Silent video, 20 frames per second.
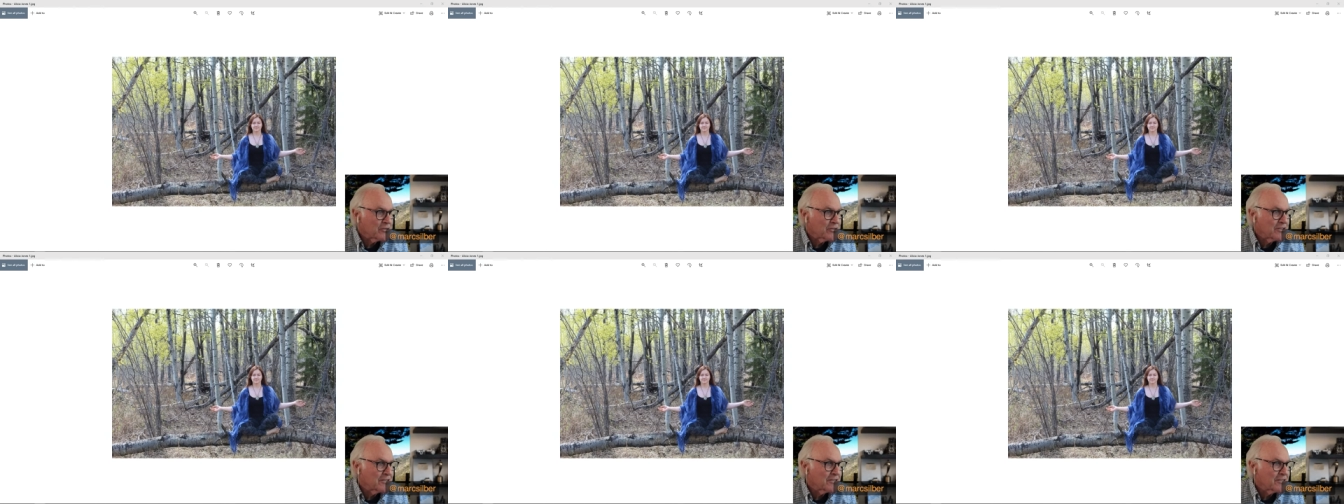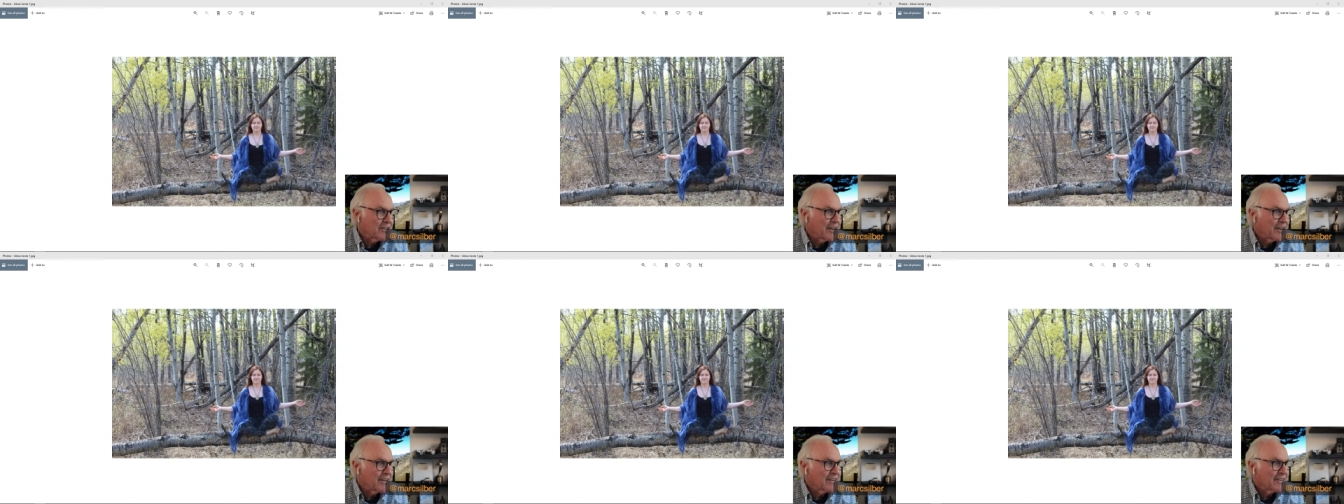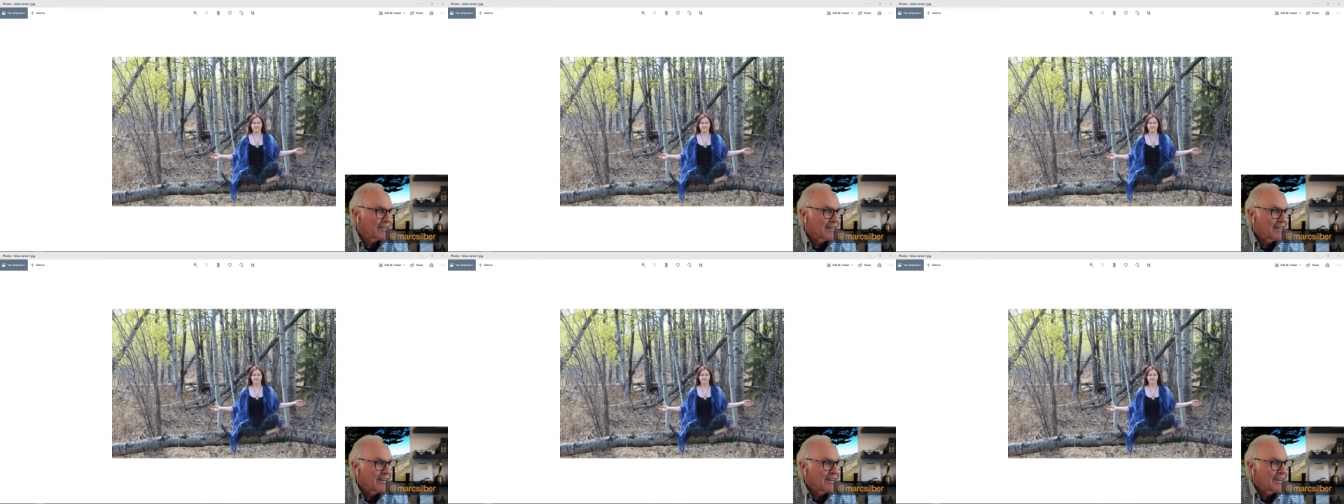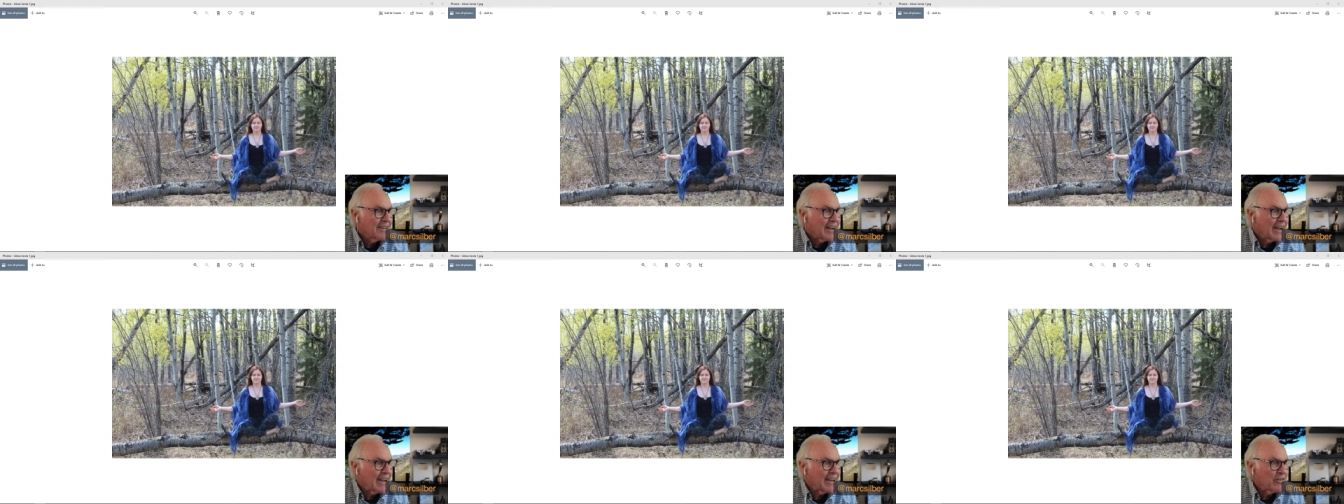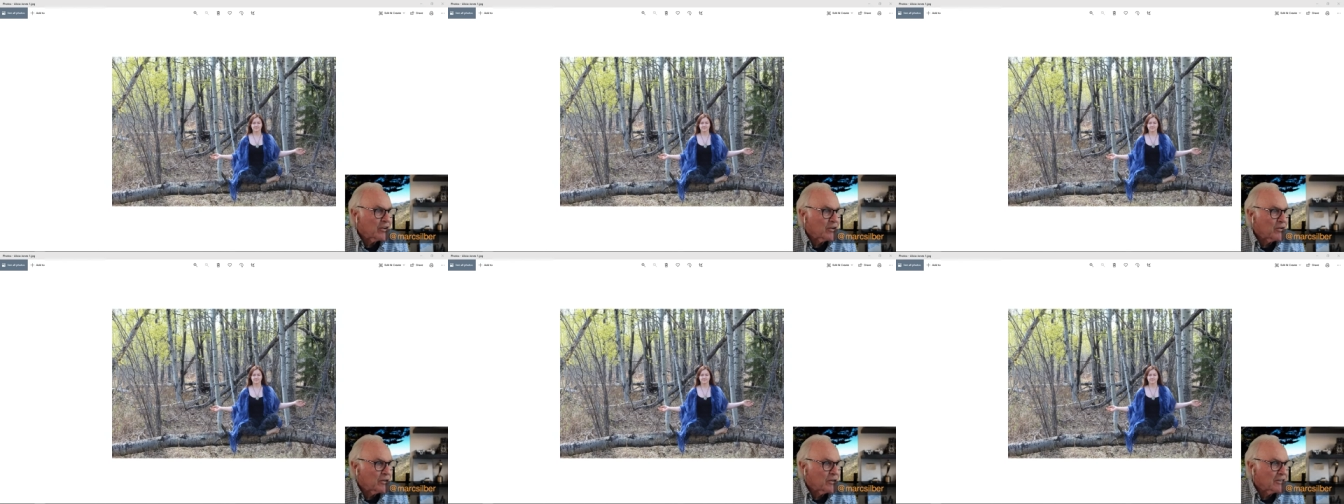trees, yeah. I
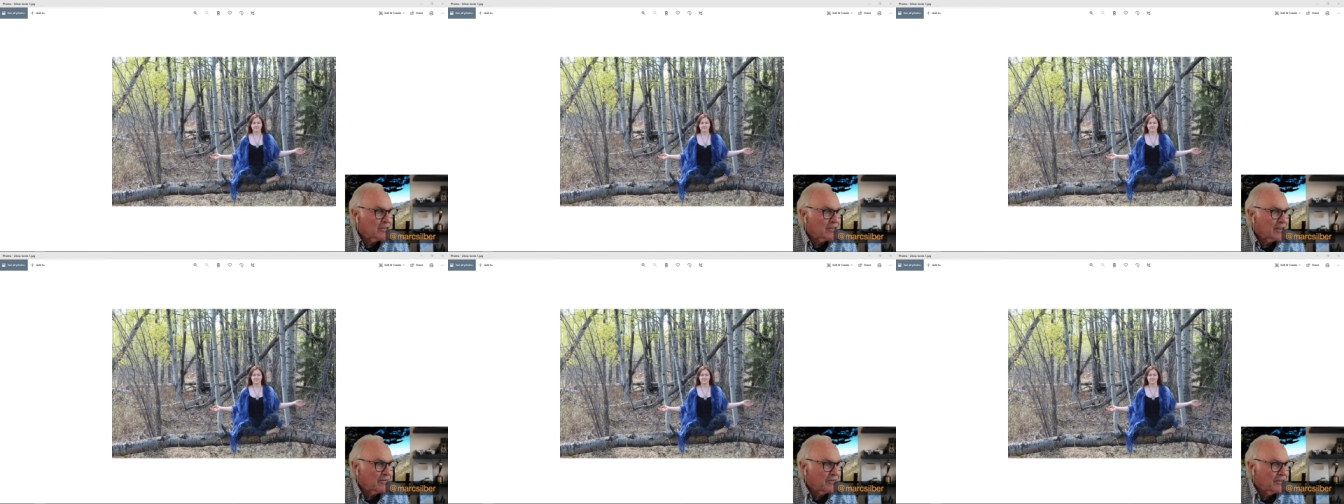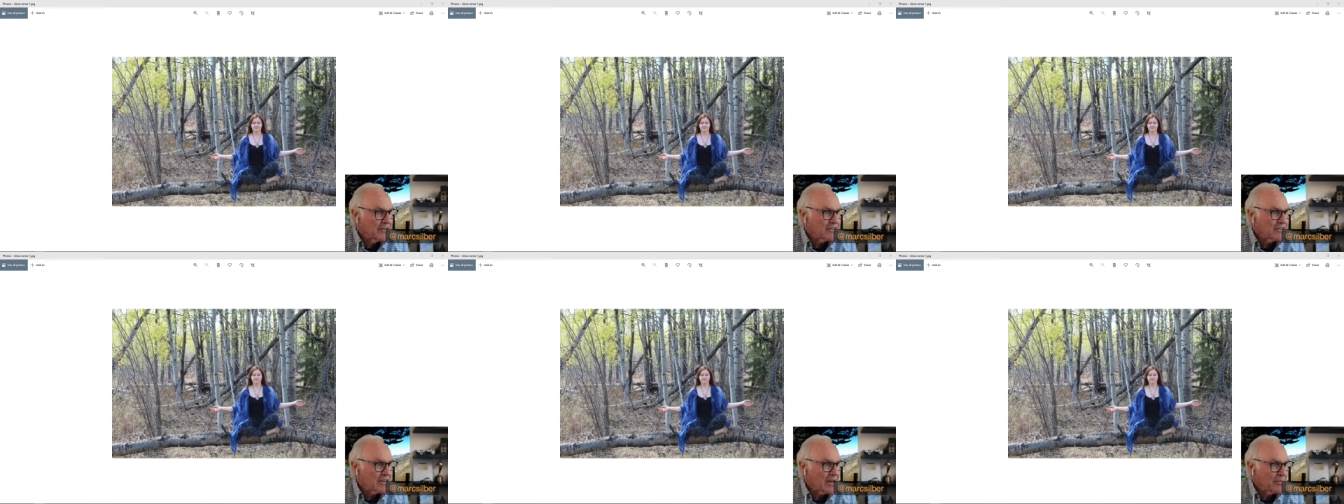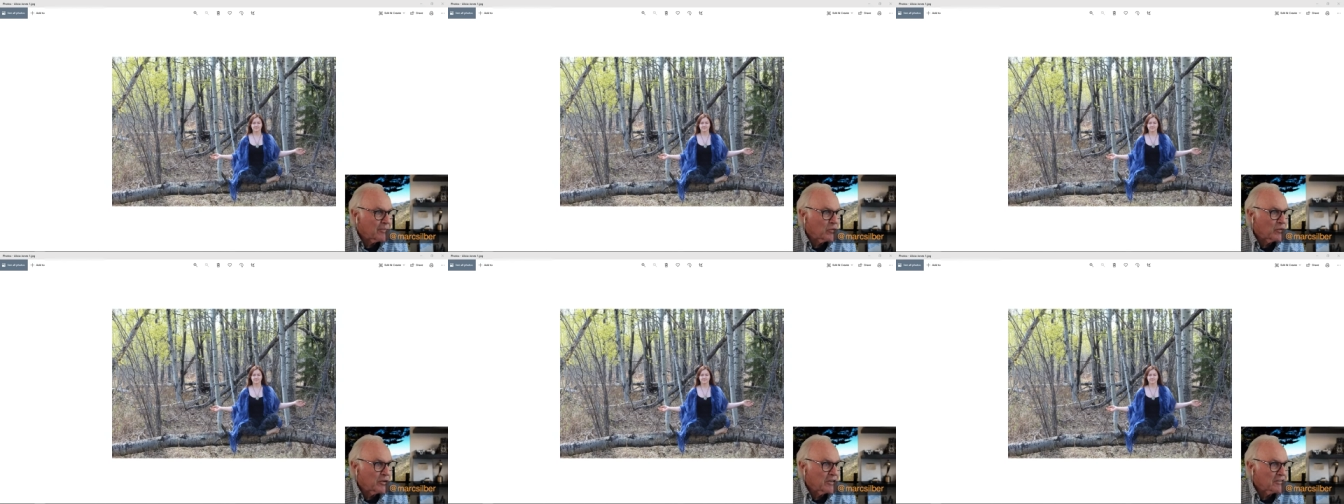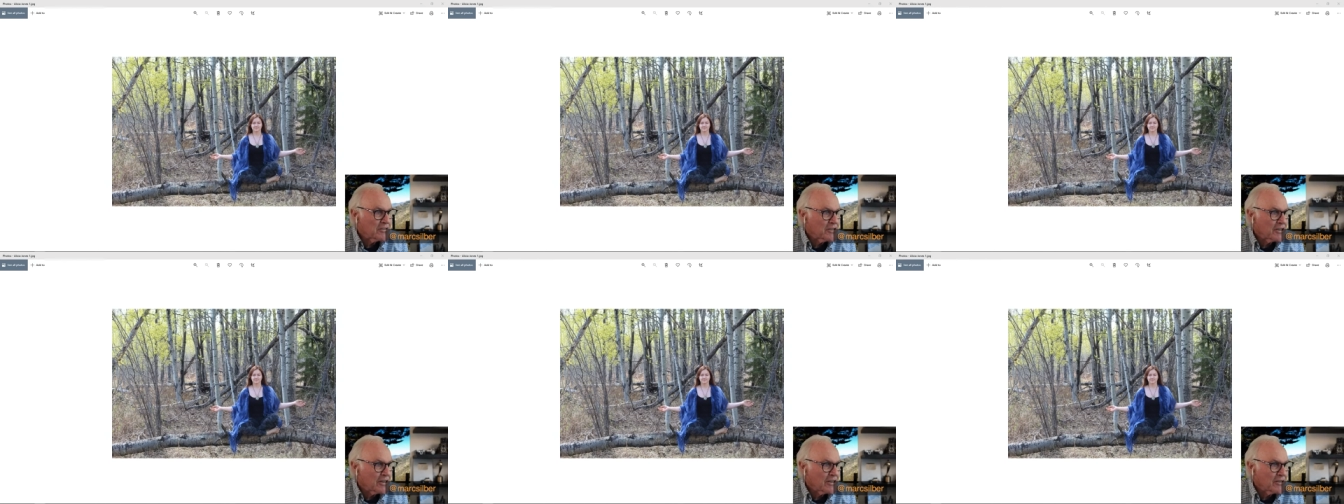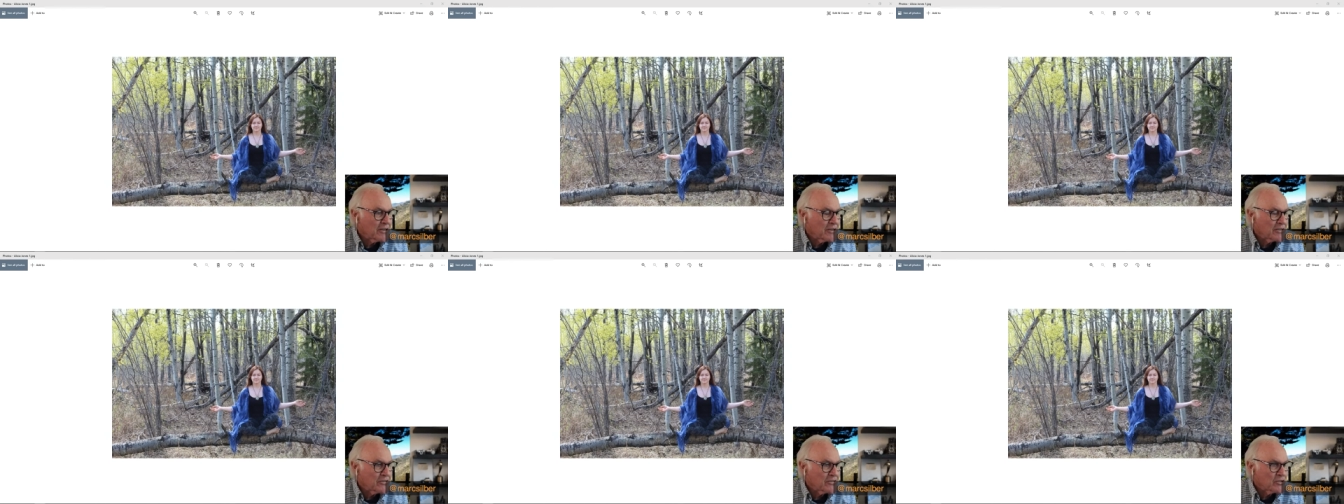have a course I finished a couple weeks
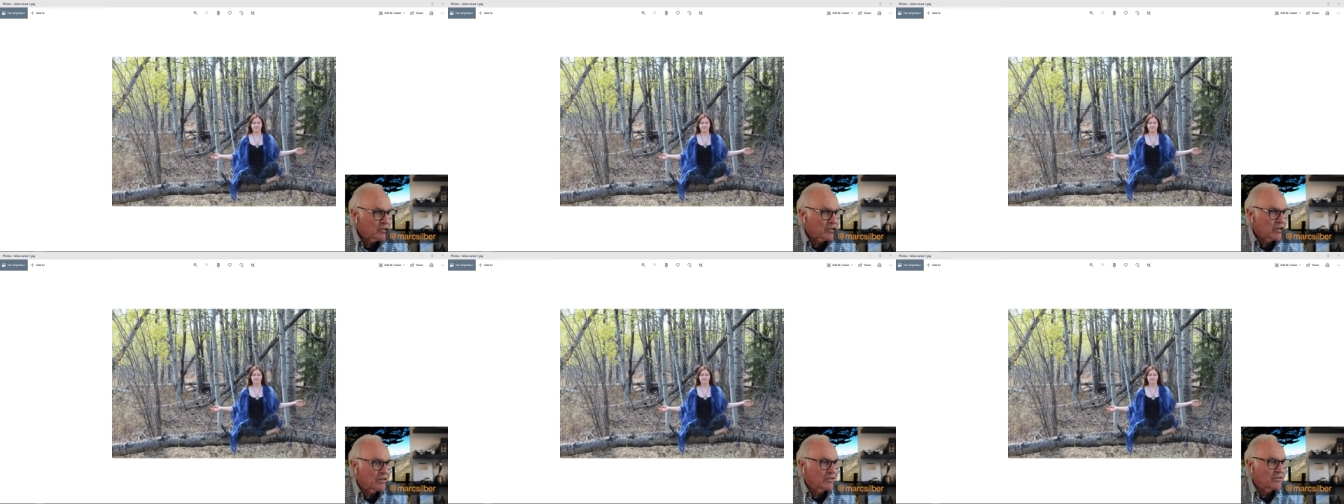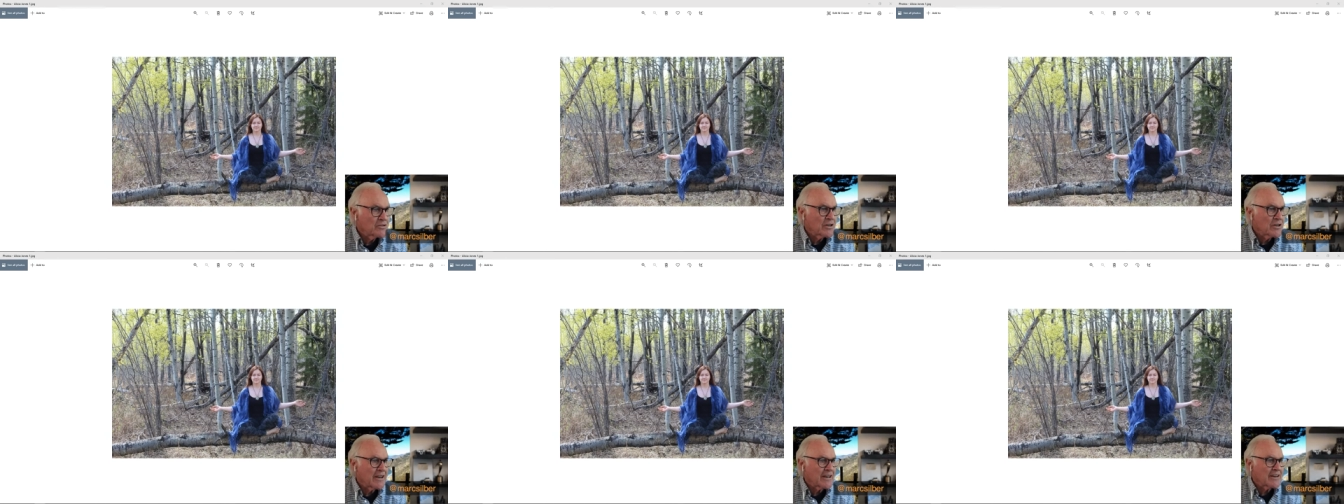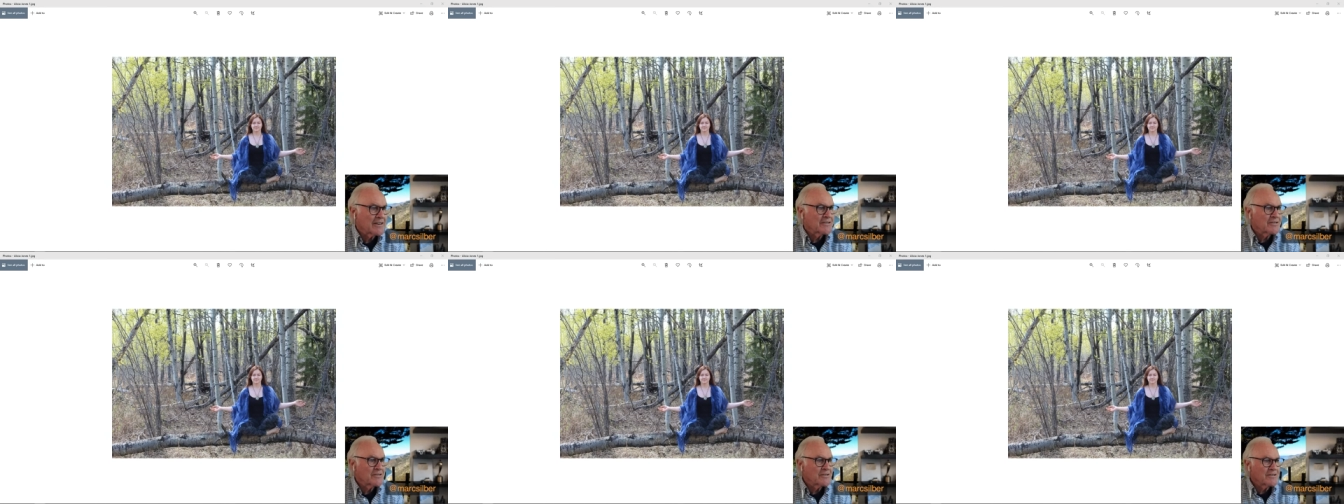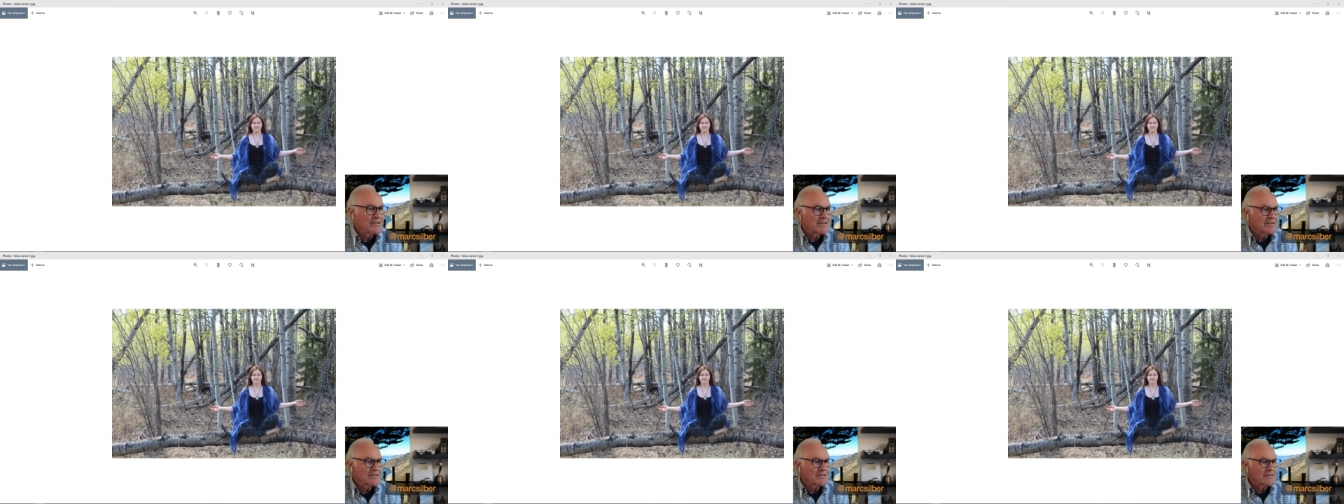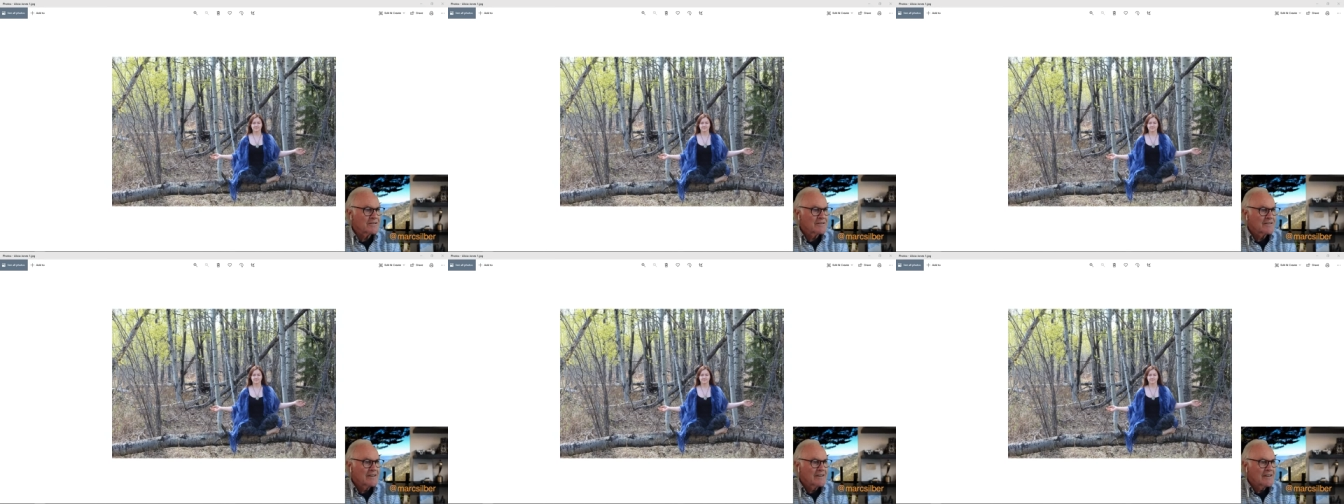ago that shows you how to do
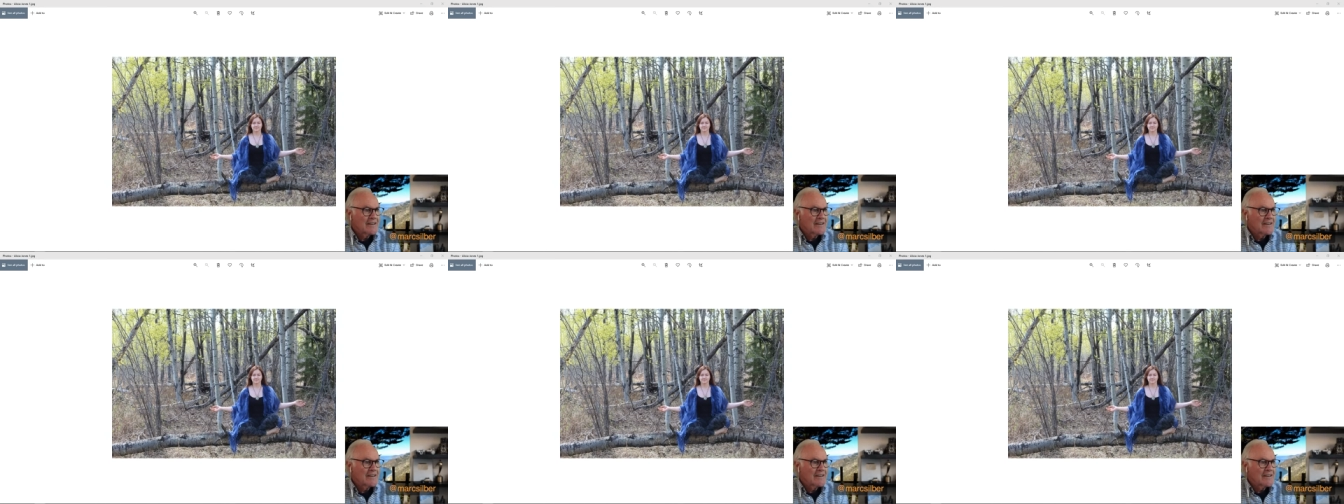this.